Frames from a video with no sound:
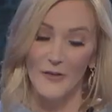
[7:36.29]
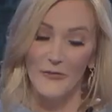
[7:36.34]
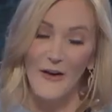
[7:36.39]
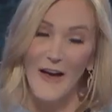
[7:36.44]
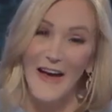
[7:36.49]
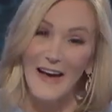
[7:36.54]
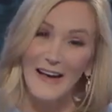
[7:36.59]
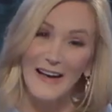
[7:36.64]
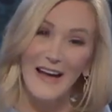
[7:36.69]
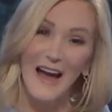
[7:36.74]
of
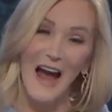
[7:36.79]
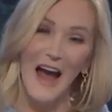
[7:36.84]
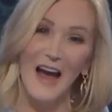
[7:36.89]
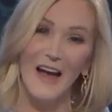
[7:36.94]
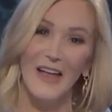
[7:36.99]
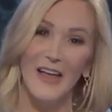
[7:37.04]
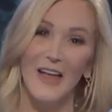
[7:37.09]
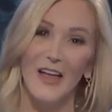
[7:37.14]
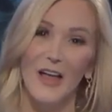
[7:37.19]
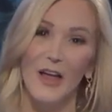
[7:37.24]
Haggai,
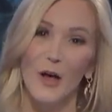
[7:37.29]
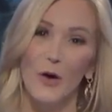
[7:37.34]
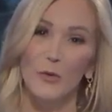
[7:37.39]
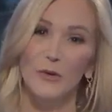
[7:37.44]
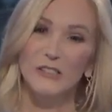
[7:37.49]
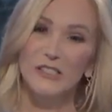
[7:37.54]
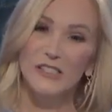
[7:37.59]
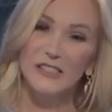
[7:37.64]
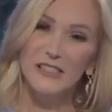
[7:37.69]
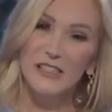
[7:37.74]

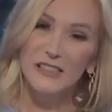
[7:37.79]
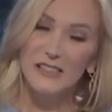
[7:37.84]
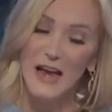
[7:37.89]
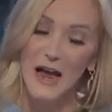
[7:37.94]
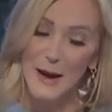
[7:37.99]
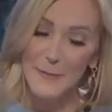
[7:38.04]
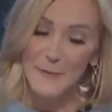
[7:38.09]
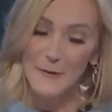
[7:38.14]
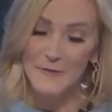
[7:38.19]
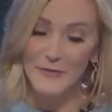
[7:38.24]
which is a
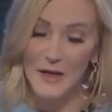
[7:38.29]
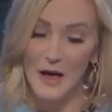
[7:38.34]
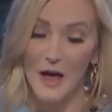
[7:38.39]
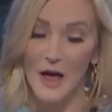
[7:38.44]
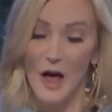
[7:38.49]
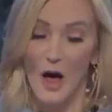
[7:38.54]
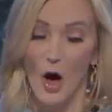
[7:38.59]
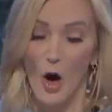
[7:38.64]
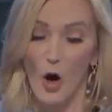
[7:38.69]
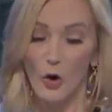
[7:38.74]
type of the
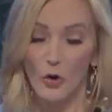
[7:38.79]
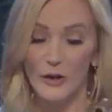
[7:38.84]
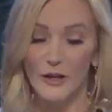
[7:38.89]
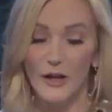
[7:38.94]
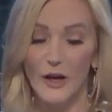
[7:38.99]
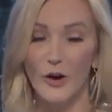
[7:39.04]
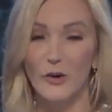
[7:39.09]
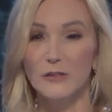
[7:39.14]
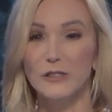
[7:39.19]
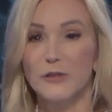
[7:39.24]
Holy
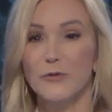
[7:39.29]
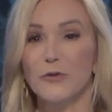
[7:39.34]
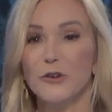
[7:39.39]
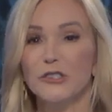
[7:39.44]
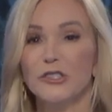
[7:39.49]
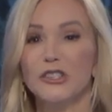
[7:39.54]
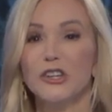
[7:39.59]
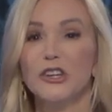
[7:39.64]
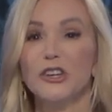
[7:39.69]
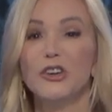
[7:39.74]
Ghost, for,
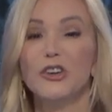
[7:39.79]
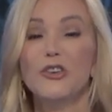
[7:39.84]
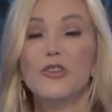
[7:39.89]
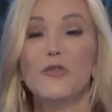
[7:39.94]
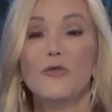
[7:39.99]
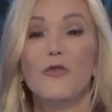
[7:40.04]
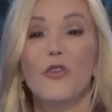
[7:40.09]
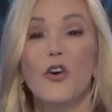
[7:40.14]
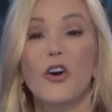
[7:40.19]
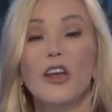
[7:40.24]
she knew,
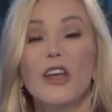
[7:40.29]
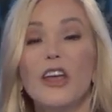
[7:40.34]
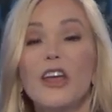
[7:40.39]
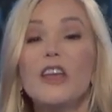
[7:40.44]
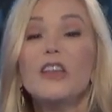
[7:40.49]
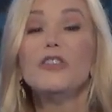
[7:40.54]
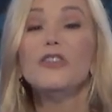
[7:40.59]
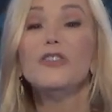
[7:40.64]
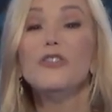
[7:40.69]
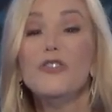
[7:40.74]
for
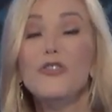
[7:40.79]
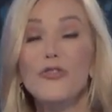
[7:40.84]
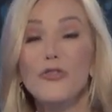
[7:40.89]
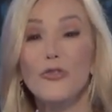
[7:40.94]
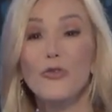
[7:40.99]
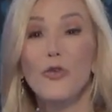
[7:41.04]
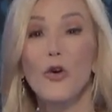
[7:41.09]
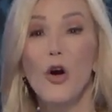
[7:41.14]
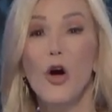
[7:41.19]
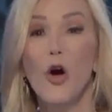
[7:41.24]
he
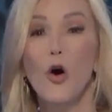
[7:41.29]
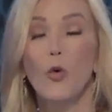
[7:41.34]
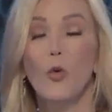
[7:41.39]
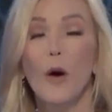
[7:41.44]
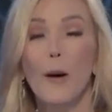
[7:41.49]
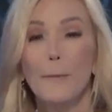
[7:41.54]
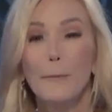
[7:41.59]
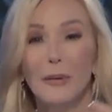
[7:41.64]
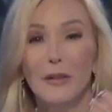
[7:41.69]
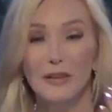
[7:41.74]
knew
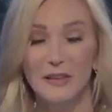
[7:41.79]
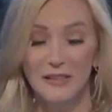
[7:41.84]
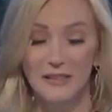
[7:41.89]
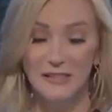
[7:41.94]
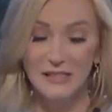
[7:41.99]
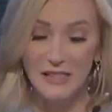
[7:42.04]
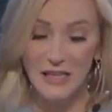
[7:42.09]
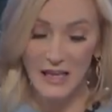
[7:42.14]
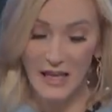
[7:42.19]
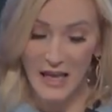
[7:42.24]
what
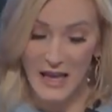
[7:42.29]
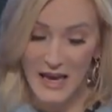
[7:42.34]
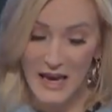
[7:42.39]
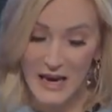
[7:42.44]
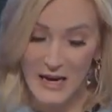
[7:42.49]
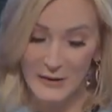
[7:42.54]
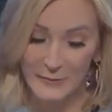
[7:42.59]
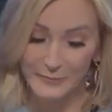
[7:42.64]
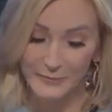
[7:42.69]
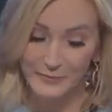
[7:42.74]
pleased the
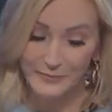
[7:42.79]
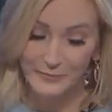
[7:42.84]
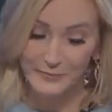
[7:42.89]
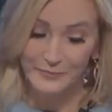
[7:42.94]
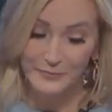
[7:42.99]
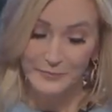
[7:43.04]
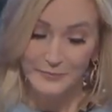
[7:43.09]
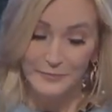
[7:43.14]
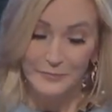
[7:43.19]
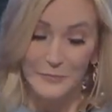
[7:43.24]
king.
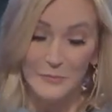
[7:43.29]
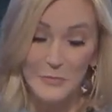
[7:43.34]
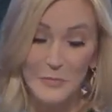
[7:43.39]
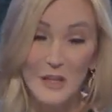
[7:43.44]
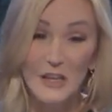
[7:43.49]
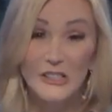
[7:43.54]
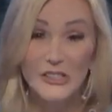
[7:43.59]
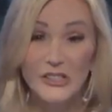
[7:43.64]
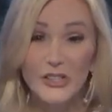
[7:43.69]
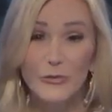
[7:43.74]

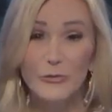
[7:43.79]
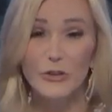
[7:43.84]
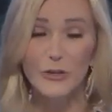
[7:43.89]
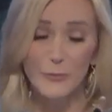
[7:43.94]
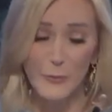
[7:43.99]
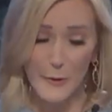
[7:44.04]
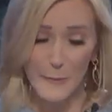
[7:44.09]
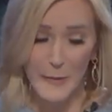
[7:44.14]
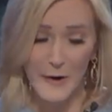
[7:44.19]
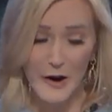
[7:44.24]
She was
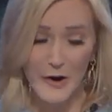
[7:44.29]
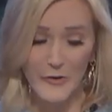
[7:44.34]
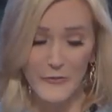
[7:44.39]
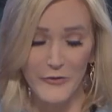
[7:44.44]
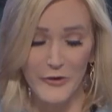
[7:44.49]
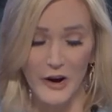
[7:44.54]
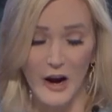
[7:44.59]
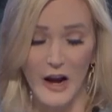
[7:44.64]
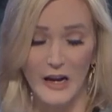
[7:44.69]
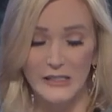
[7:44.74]
prepared
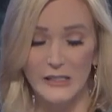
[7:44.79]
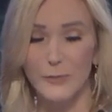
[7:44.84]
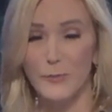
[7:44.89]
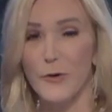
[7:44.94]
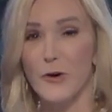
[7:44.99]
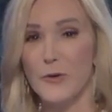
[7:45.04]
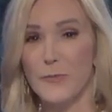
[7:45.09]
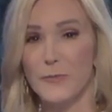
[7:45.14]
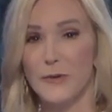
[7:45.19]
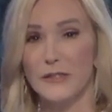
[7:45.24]
for God's
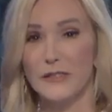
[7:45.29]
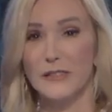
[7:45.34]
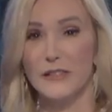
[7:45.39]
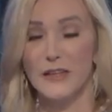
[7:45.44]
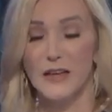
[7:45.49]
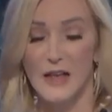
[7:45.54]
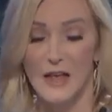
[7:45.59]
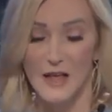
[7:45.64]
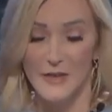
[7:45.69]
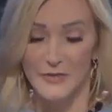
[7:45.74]
purpose,
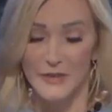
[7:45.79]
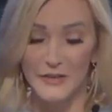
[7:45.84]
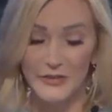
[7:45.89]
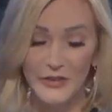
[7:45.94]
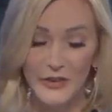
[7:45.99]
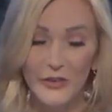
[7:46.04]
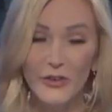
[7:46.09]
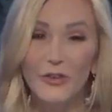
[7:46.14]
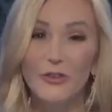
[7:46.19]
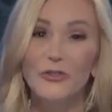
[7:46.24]
the
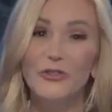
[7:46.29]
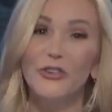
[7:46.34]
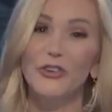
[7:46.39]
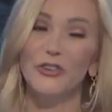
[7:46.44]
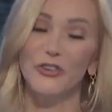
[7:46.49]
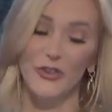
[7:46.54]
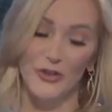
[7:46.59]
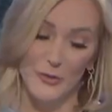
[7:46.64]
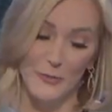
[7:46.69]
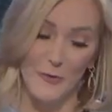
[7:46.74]

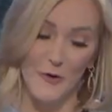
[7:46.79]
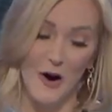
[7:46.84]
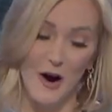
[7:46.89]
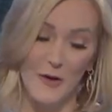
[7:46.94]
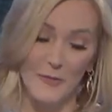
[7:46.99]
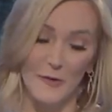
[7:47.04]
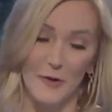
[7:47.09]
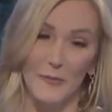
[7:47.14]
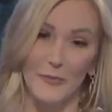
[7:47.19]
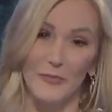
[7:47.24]
solution to the
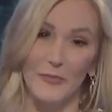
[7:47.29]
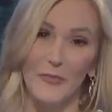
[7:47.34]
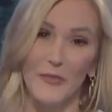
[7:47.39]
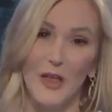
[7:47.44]
problem.